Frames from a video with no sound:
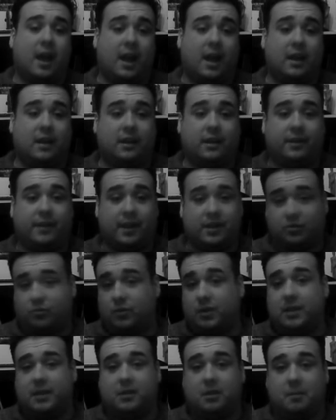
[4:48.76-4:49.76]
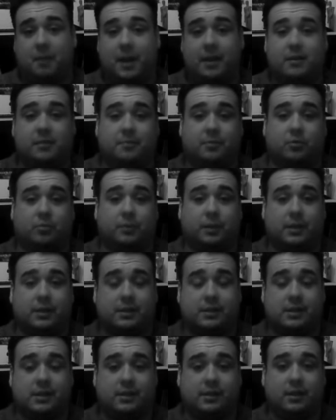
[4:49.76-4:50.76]
And that's really commendable
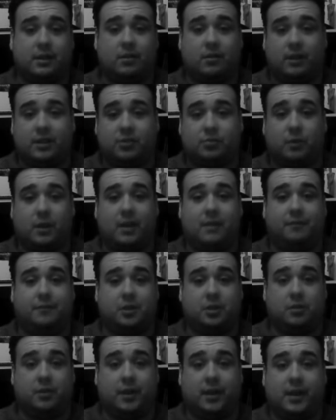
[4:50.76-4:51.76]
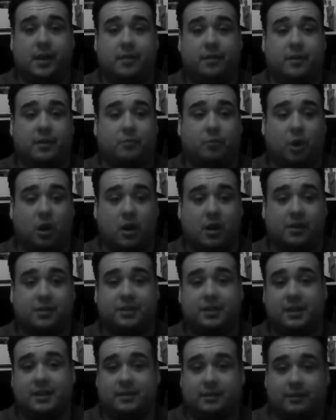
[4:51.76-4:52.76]
because it's a nice way of doing it that
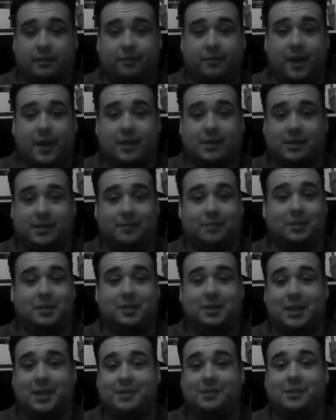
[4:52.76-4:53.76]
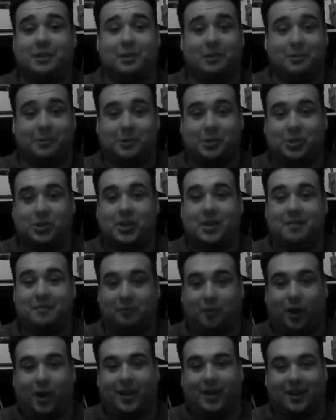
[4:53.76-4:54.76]
works and is effective and doesn't look
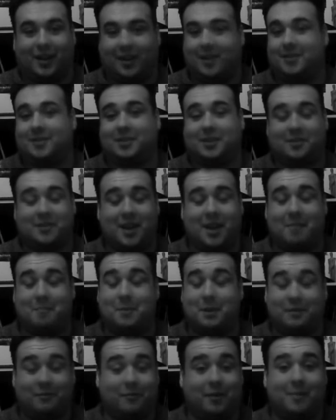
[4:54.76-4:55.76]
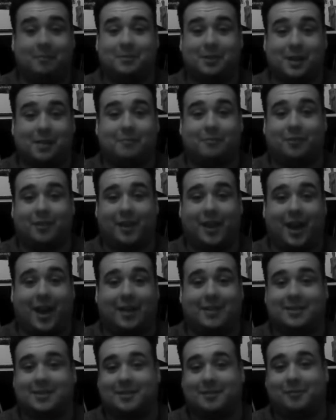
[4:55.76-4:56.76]
shit, frankly. So yeah, big thumbs up for
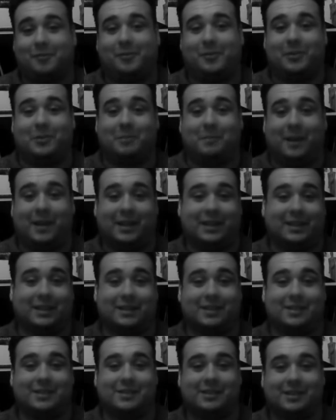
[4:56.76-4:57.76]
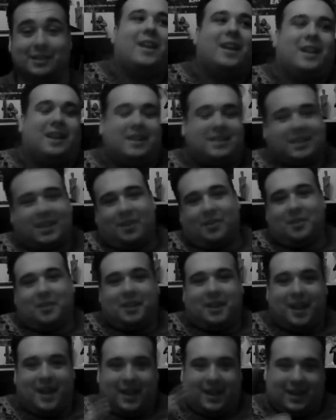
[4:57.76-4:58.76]
that to the filmmakers. Let's get on to
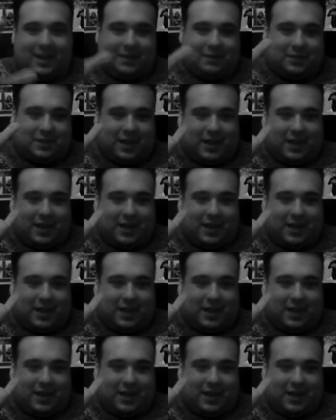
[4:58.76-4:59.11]
the negatives